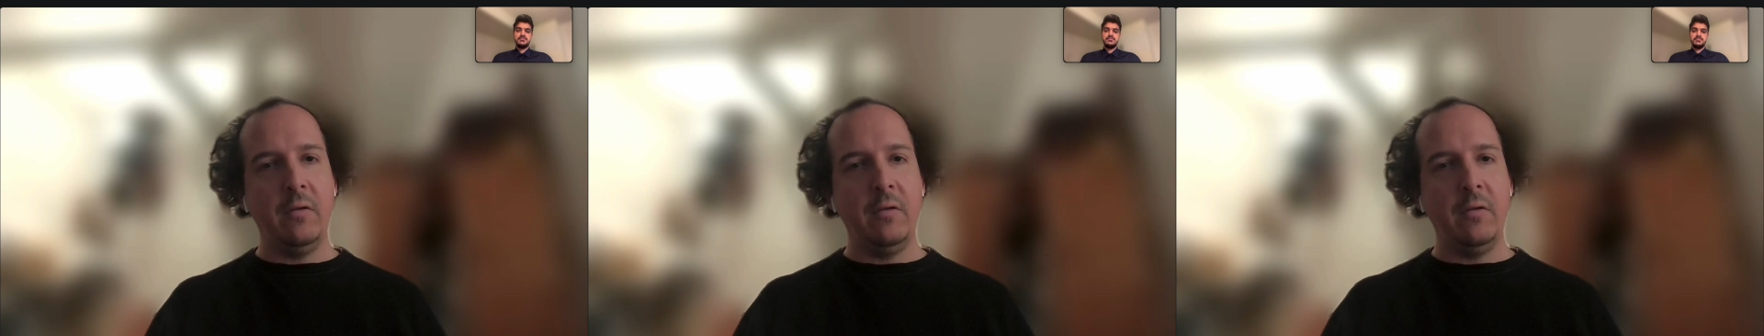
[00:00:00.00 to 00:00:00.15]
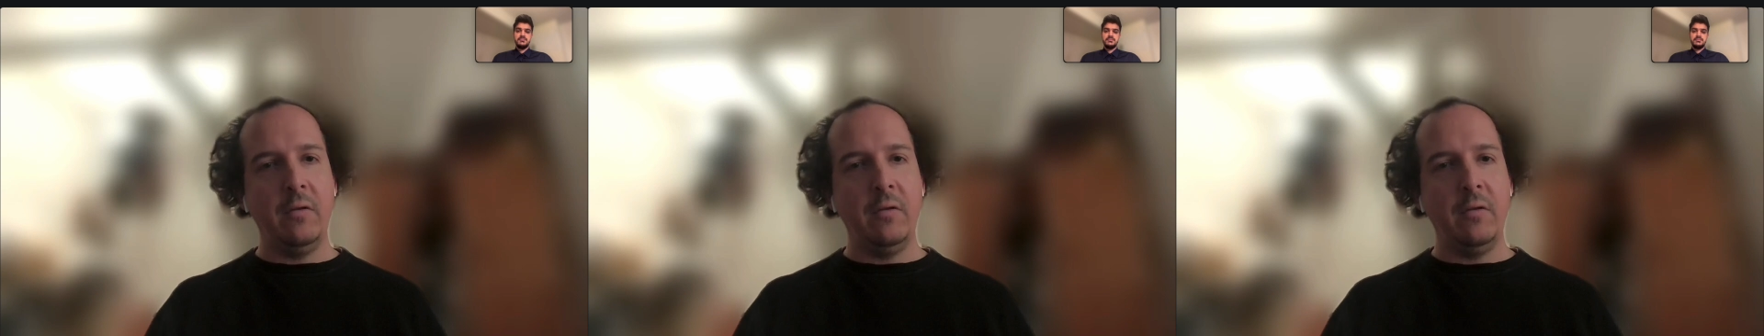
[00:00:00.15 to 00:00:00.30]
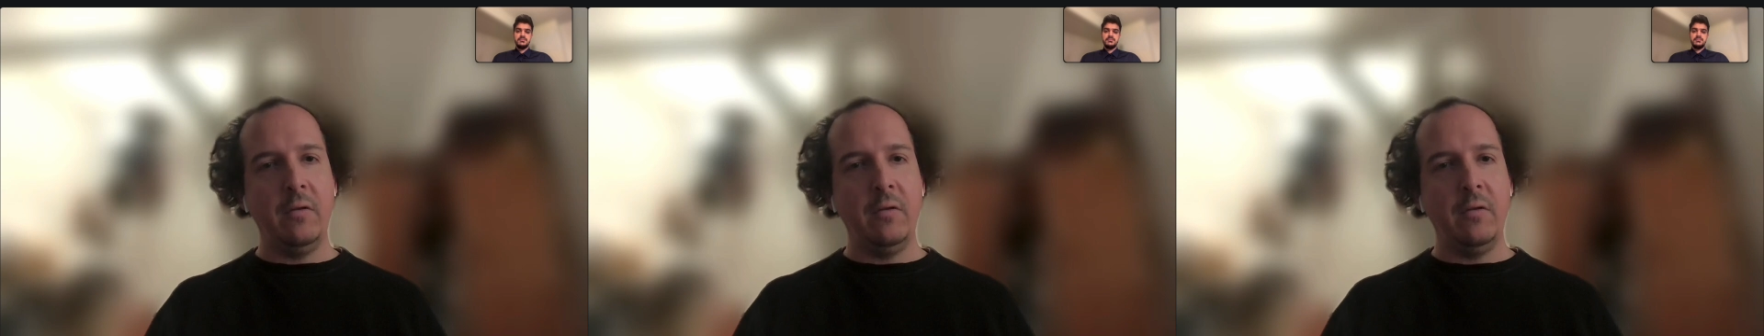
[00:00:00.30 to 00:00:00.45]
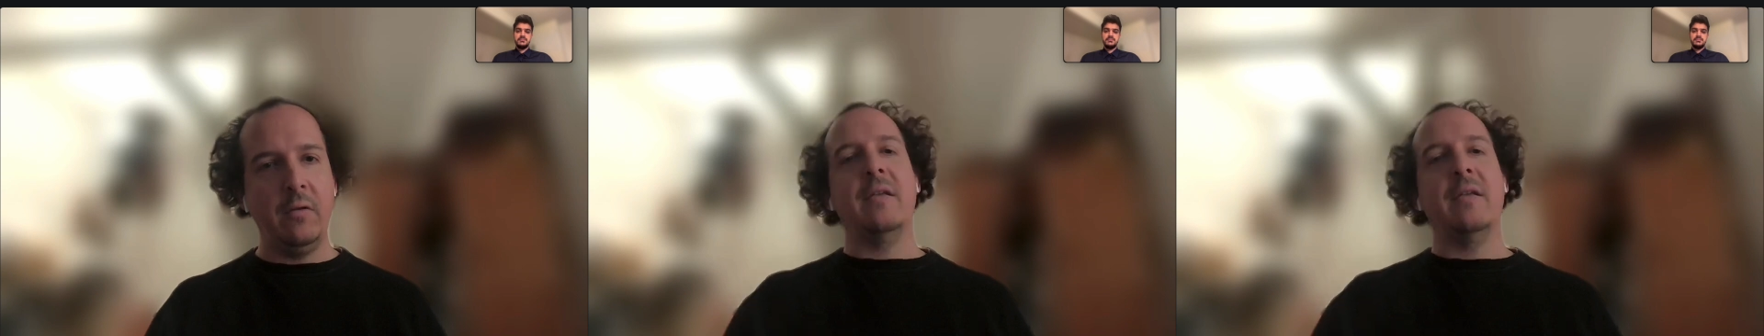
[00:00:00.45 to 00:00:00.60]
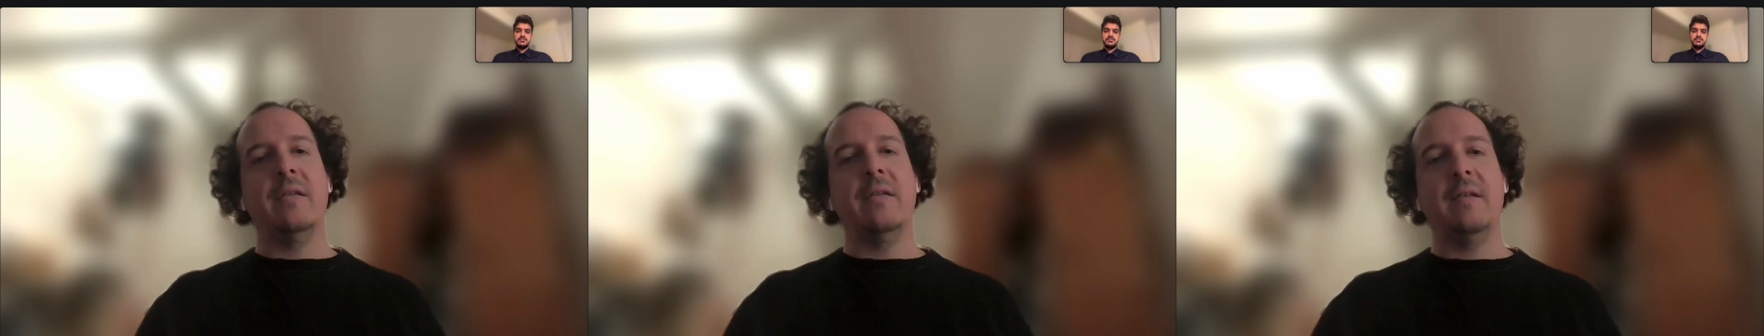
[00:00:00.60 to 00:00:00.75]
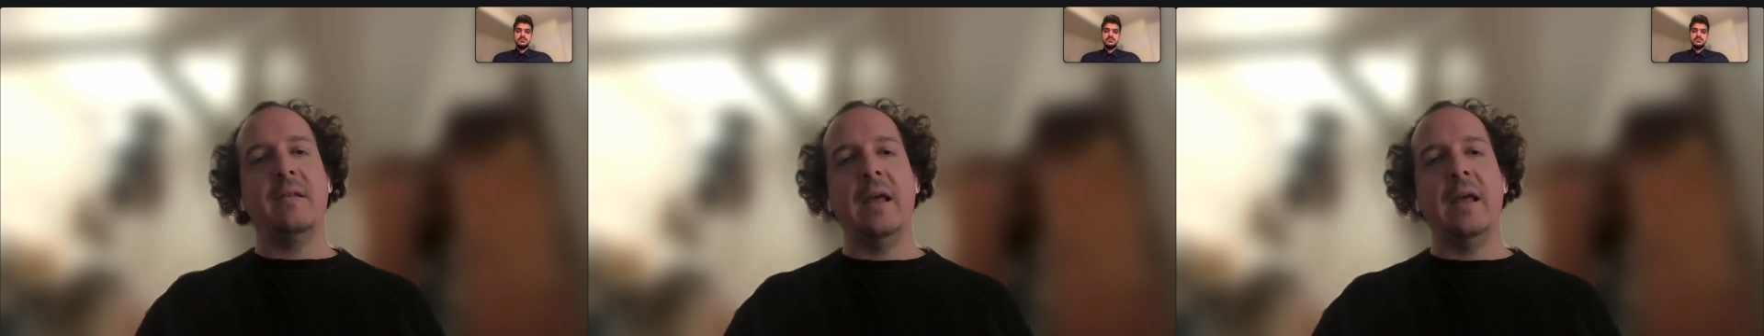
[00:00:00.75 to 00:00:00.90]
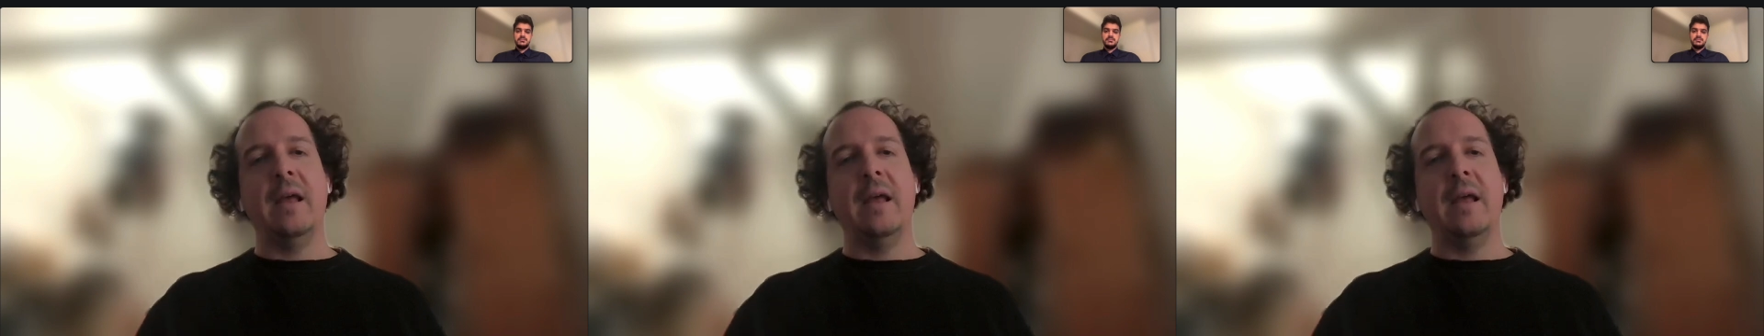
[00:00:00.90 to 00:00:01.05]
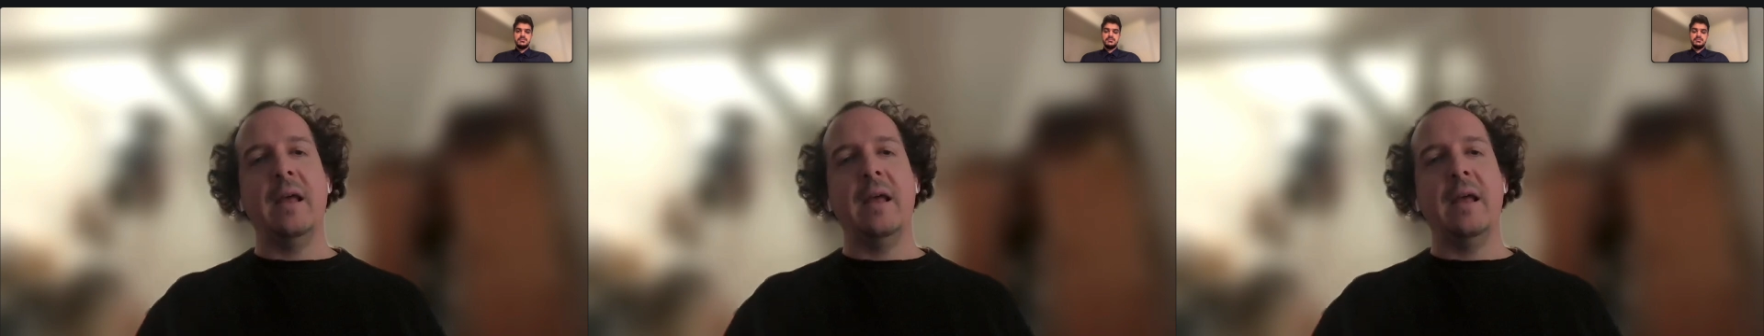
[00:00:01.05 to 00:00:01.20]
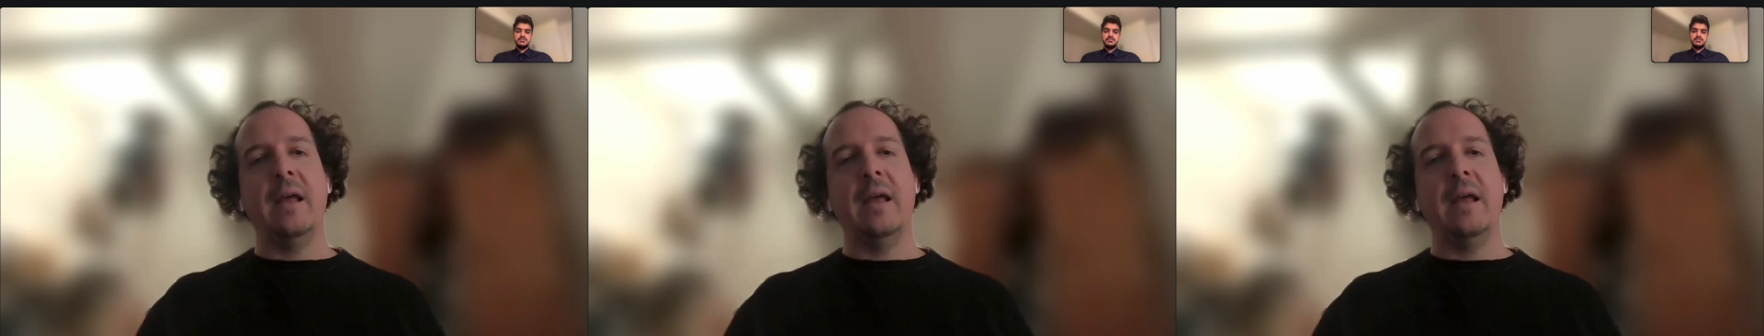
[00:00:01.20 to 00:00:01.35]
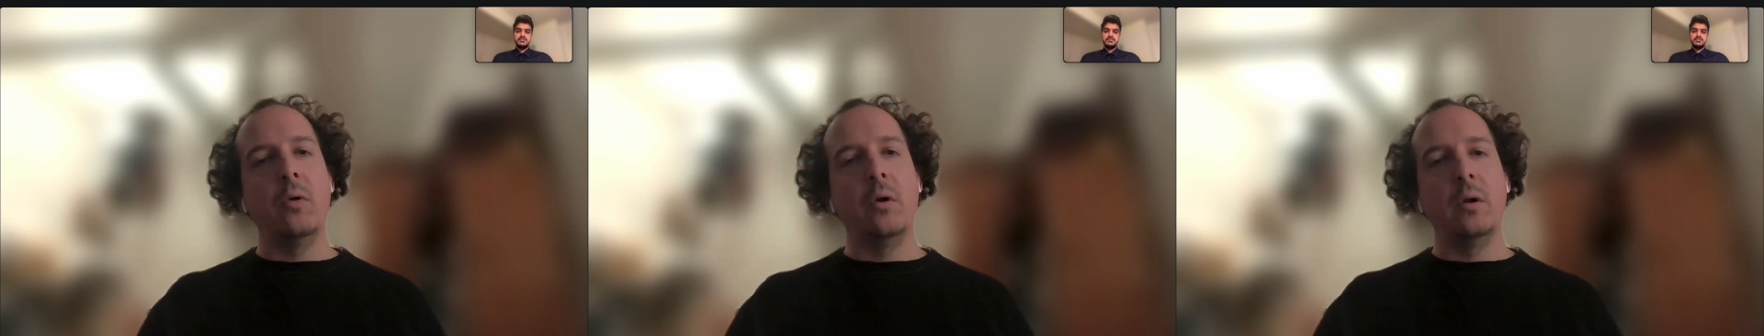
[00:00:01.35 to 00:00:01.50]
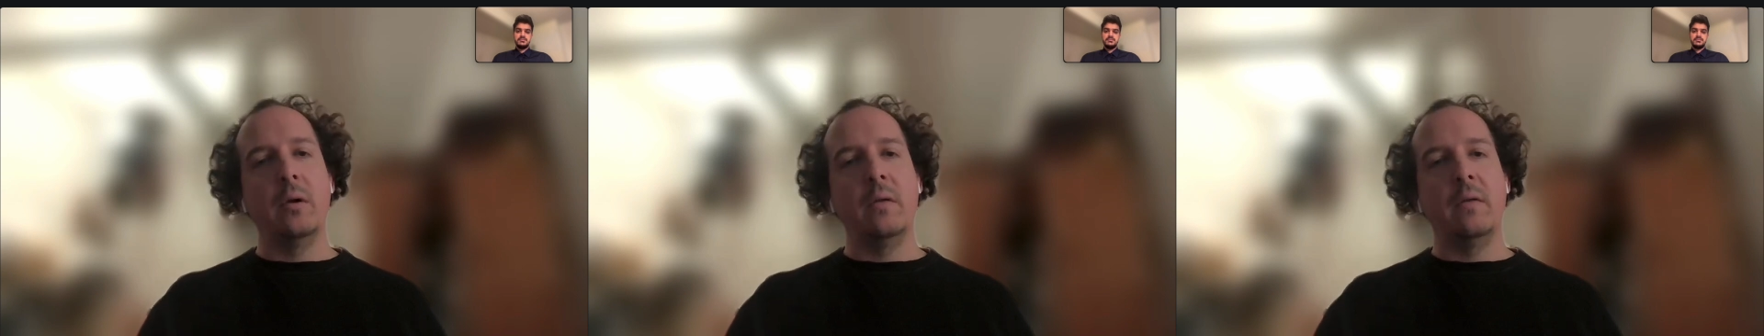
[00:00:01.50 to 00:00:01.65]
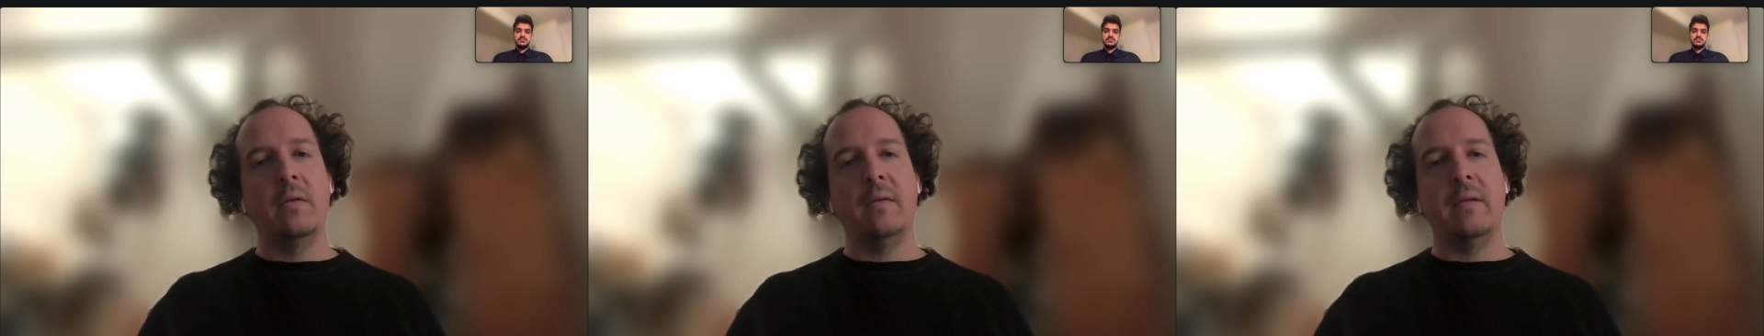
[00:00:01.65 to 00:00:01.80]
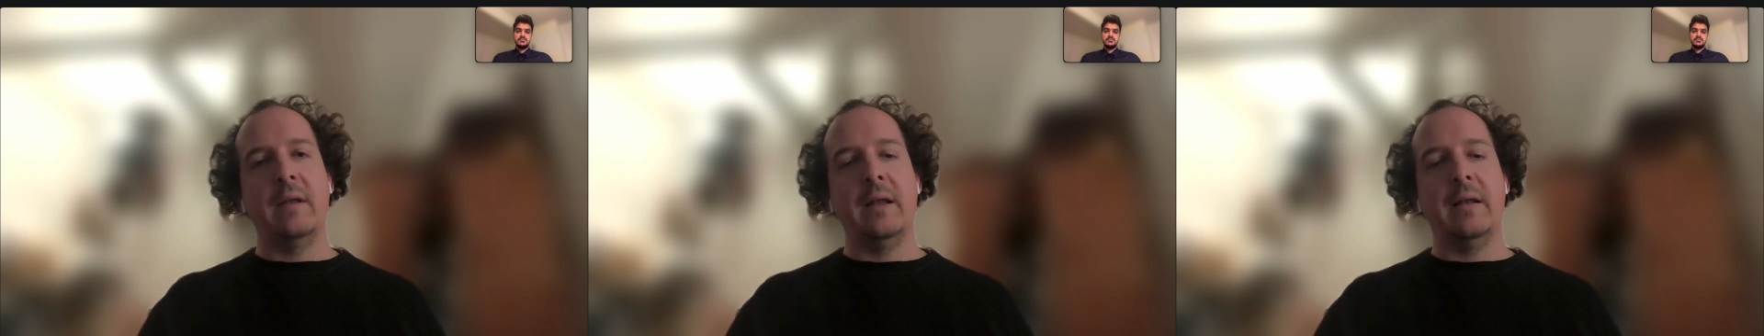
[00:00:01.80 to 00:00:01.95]
but actually understand the
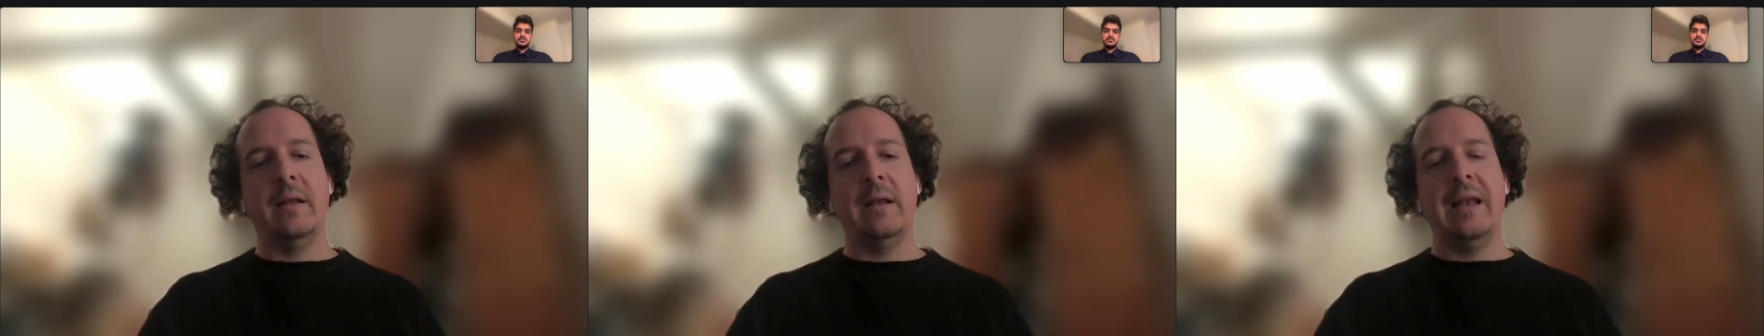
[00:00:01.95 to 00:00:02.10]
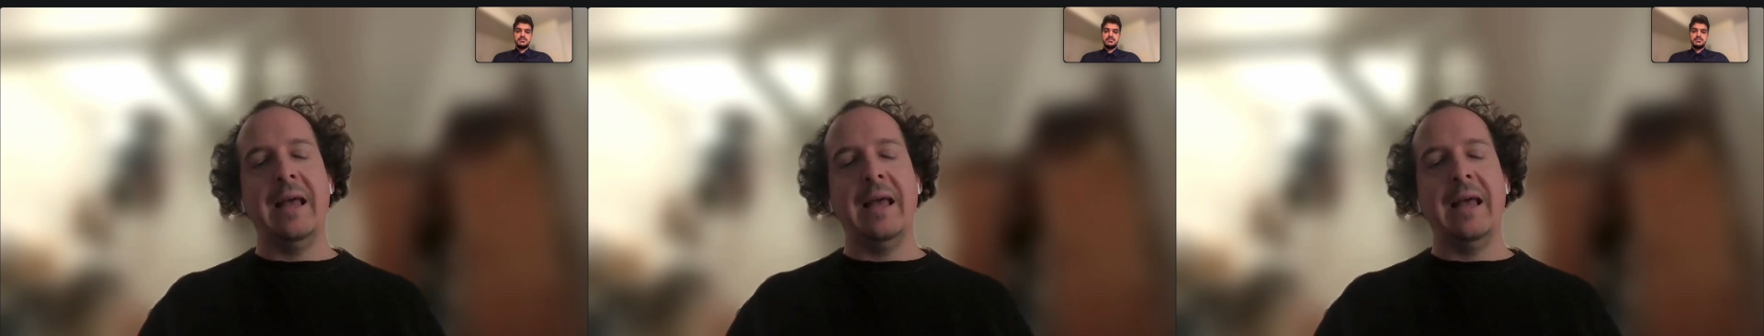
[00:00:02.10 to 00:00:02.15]
rules that